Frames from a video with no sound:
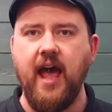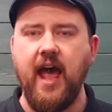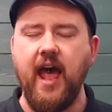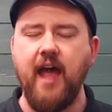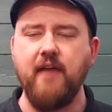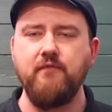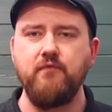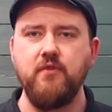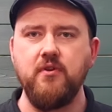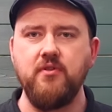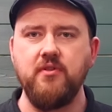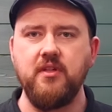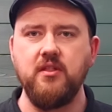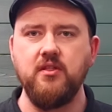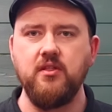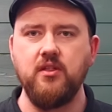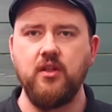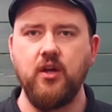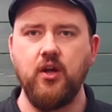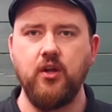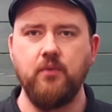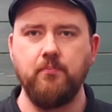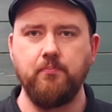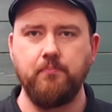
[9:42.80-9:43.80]
everything
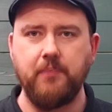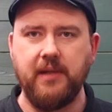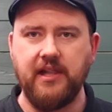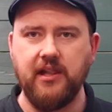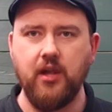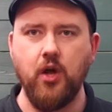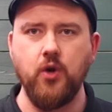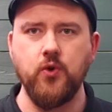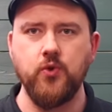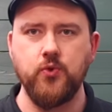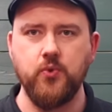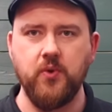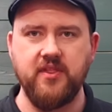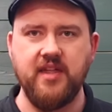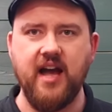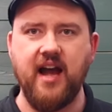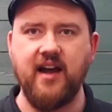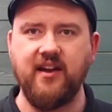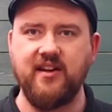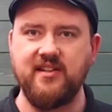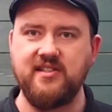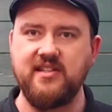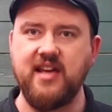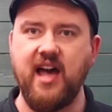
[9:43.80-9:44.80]
that belongs with
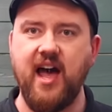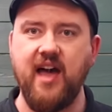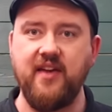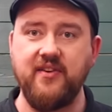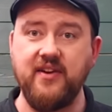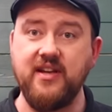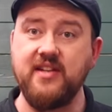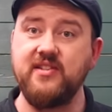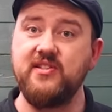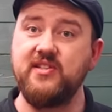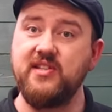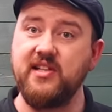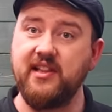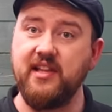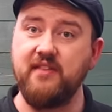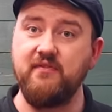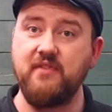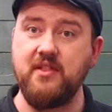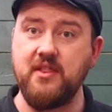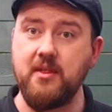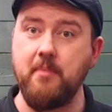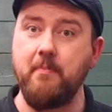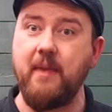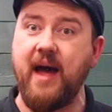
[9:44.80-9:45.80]
that guitar needs to live
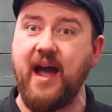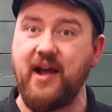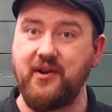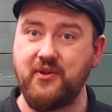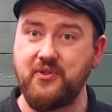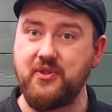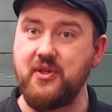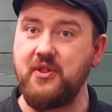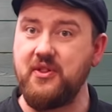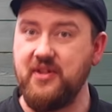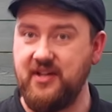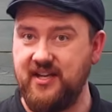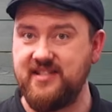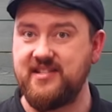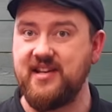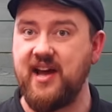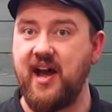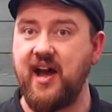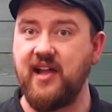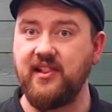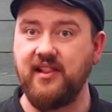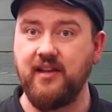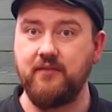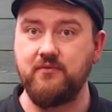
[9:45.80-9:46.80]
in the bag that the
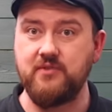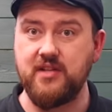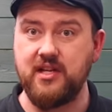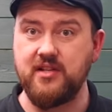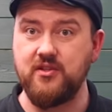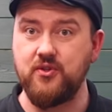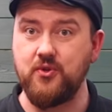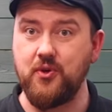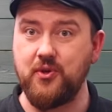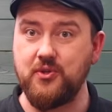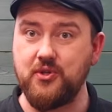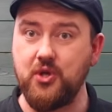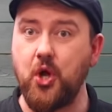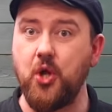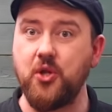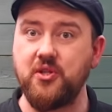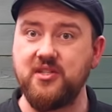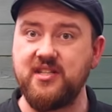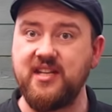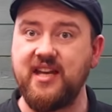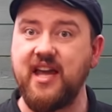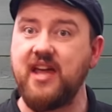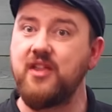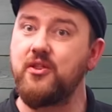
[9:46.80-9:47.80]
guitar lives in, so it's all
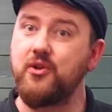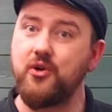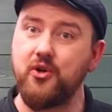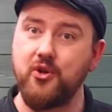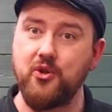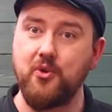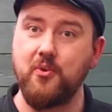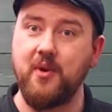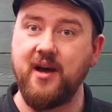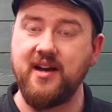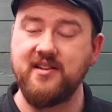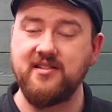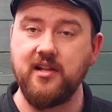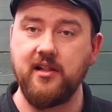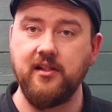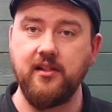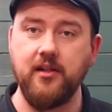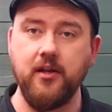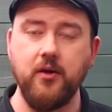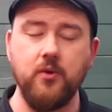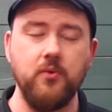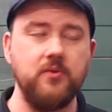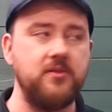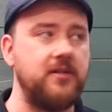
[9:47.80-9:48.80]
together, otherwise I'll
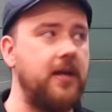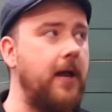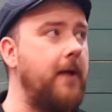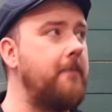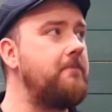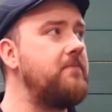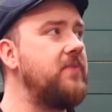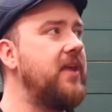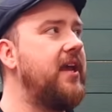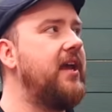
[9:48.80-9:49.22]
lose it.